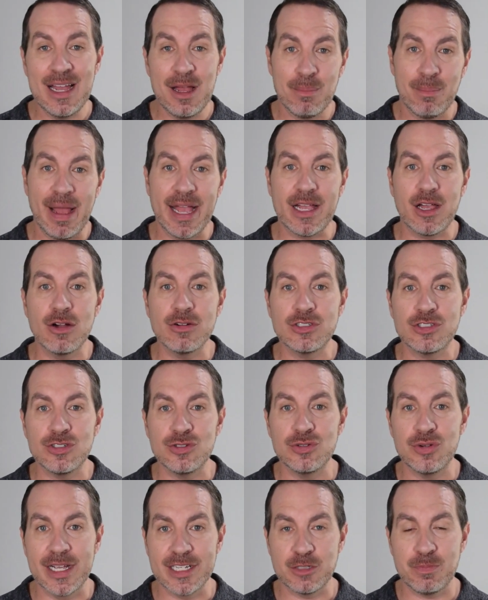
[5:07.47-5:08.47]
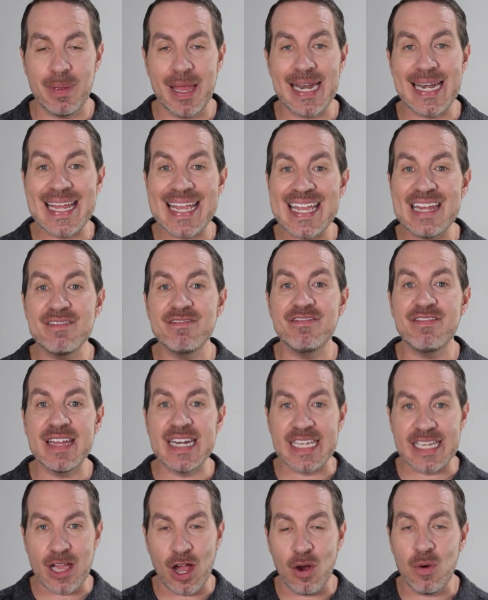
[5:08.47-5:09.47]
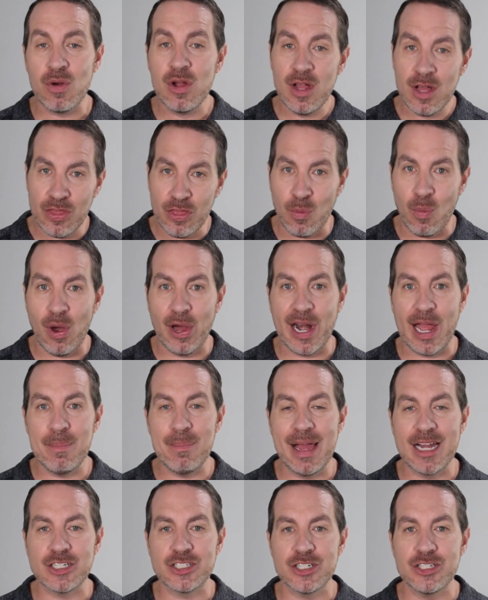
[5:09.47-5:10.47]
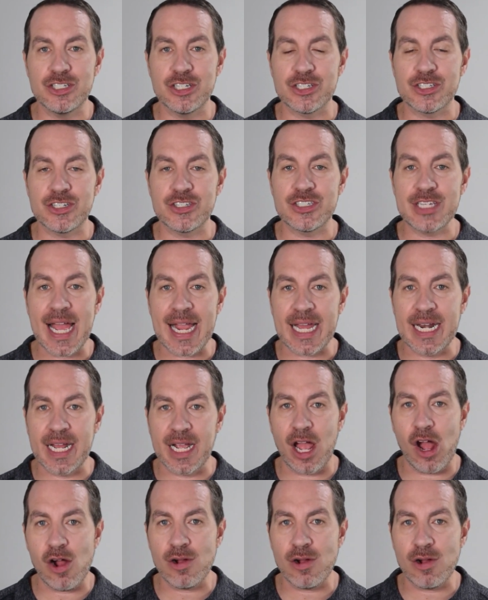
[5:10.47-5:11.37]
my go-to has been InVideo, the one I mentioned just a second ago.